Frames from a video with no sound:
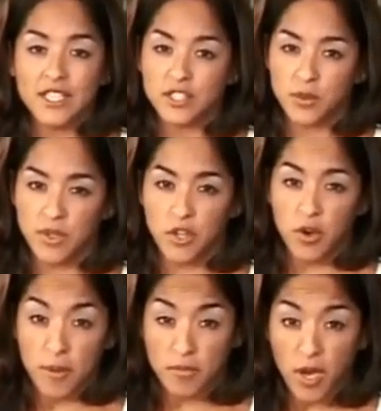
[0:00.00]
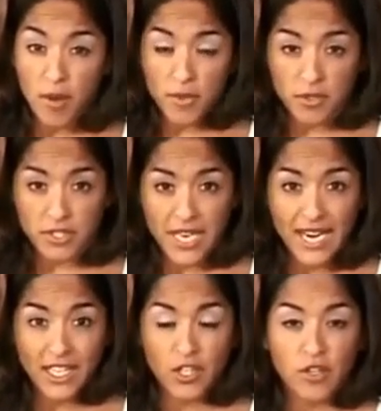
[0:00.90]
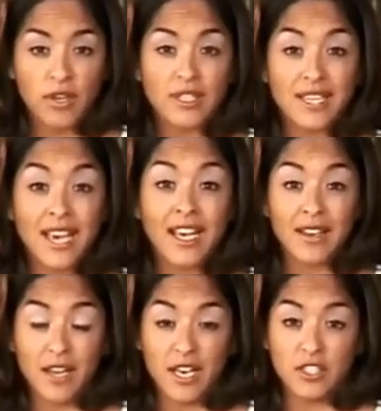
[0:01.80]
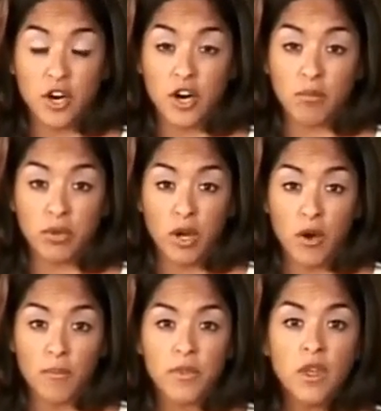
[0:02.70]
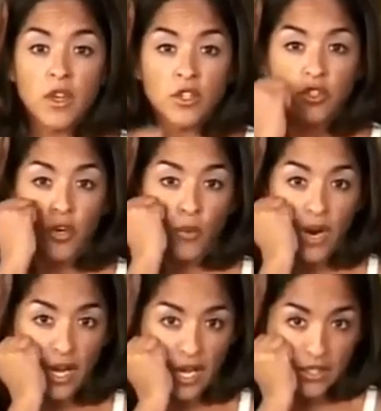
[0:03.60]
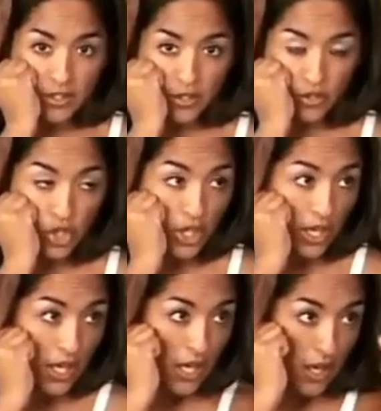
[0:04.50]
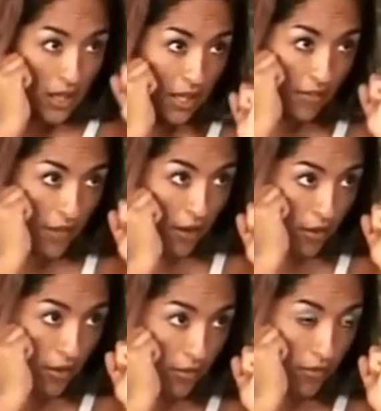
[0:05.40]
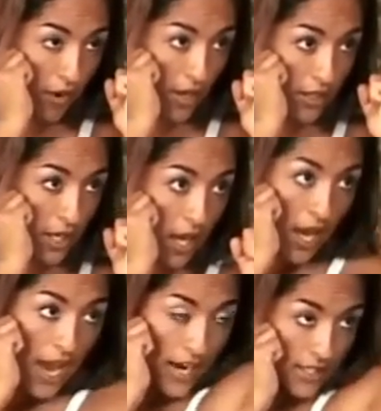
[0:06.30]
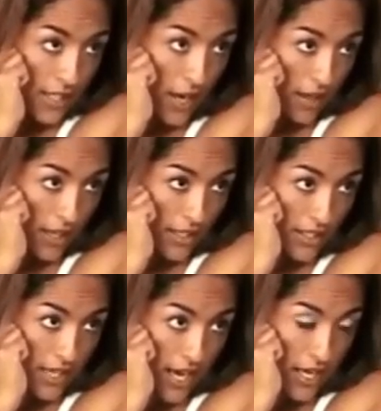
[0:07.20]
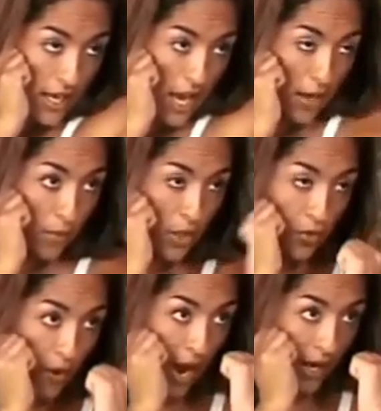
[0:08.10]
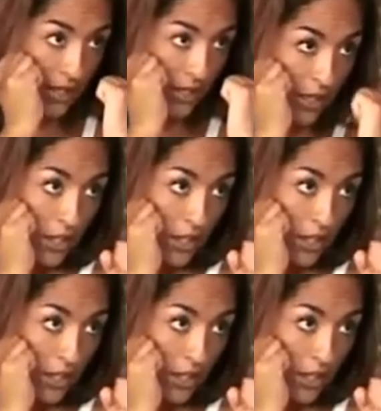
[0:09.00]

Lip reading: So with your abdominals tightened, you can take a nice hard blow. So your right hand's on your cheek, left hand out in front, exhale, extend, and retract.